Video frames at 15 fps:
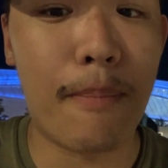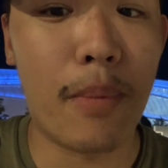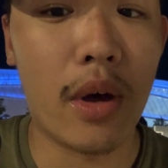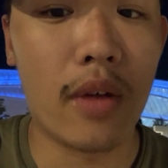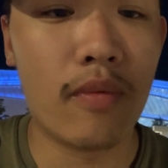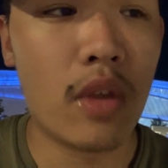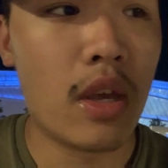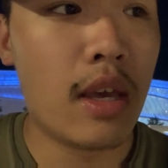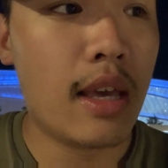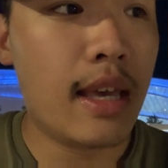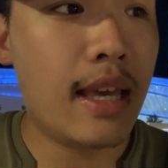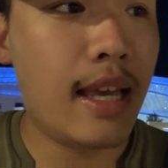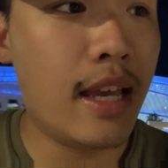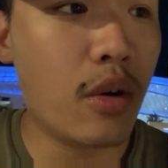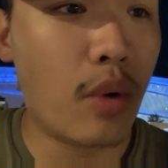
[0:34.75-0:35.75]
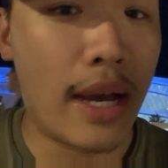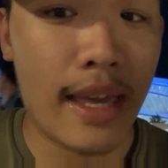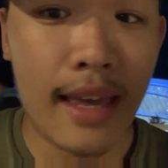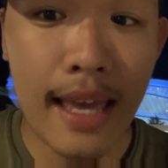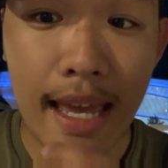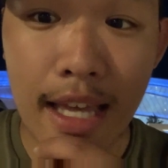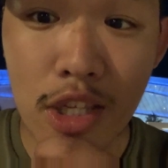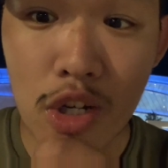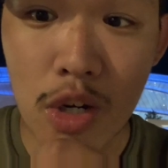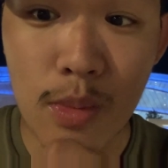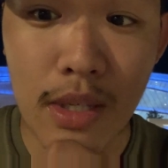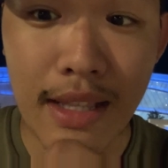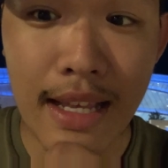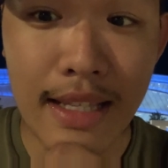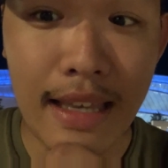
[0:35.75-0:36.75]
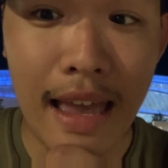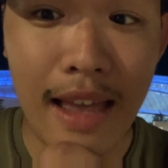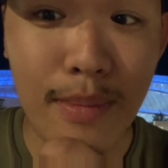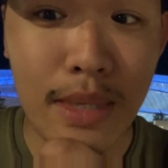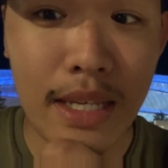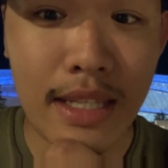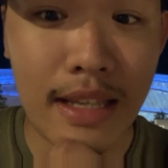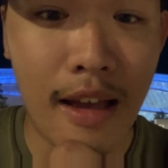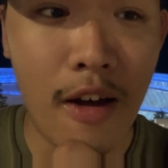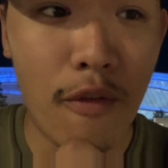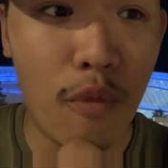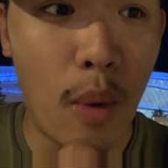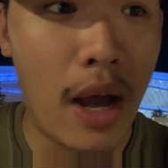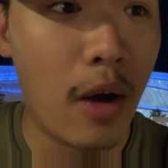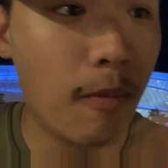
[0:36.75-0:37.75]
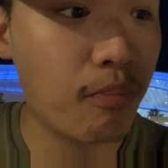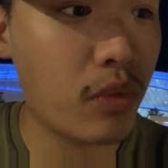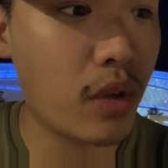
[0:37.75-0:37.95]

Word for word: But either way, in terms of this games itself, well,